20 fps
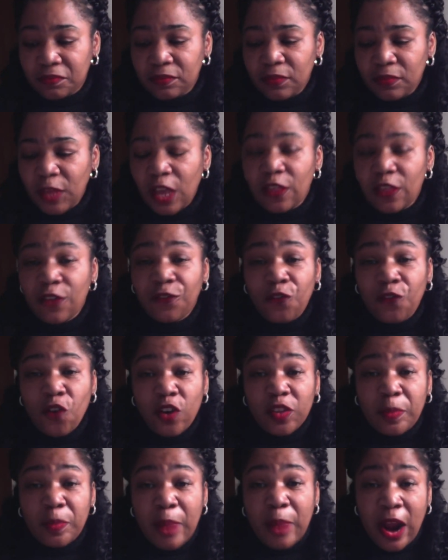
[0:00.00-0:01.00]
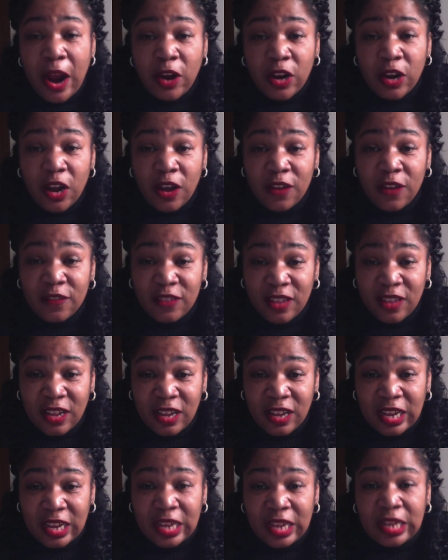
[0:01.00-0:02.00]
The fourth part of
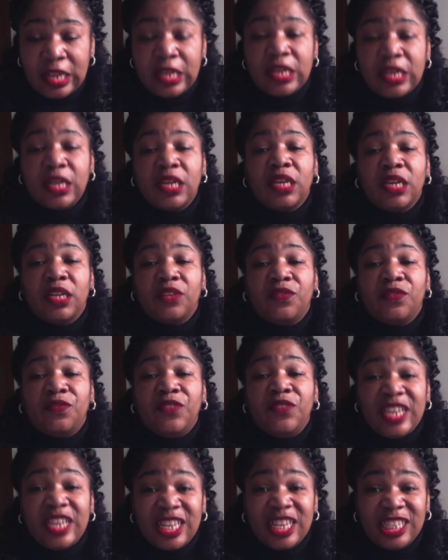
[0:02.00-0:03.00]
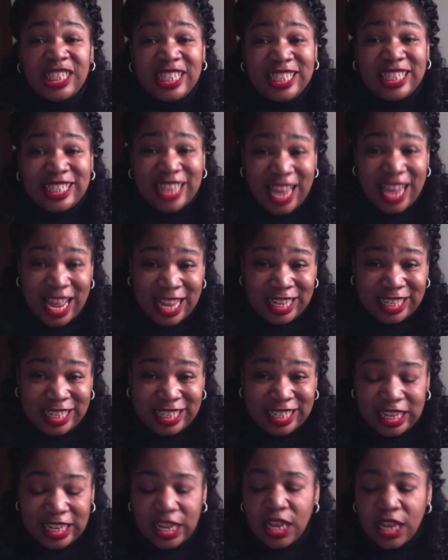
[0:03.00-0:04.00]
the V N G
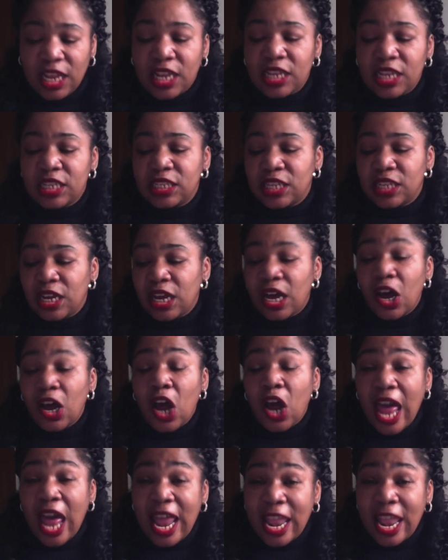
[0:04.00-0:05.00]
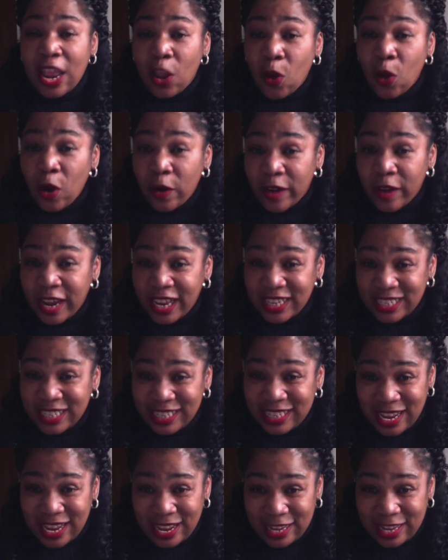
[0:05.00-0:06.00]
test is the caloric
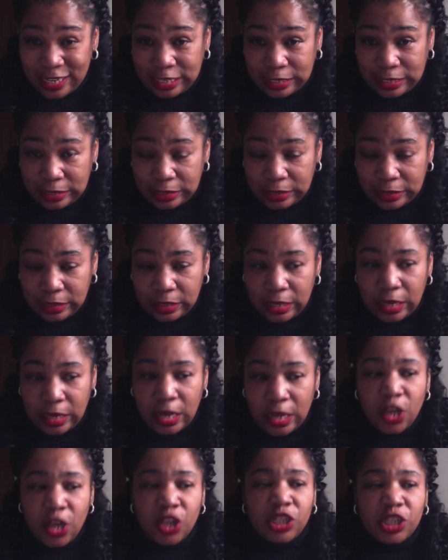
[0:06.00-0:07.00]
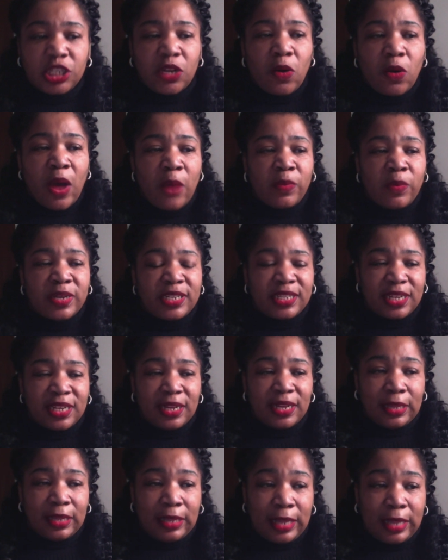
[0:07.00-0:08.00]
test. So I was
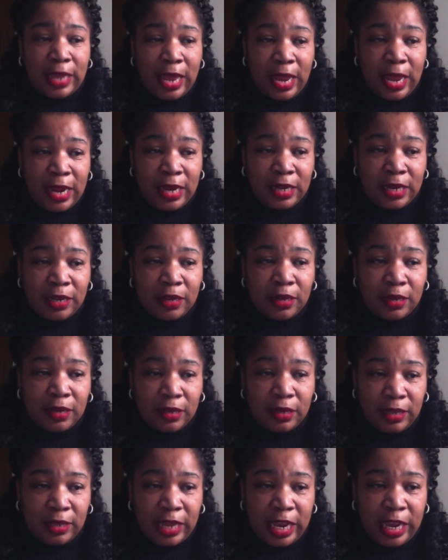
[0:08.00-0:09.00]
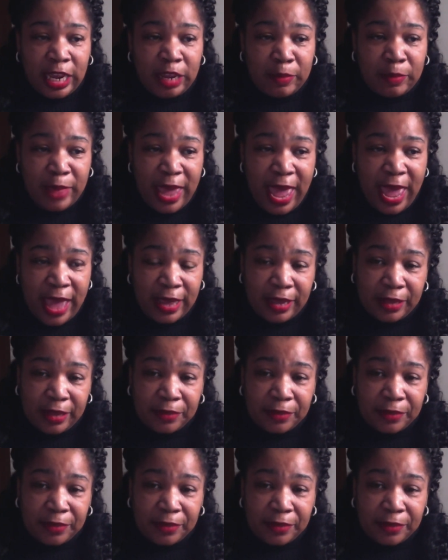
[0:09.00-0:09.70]
laid laying back,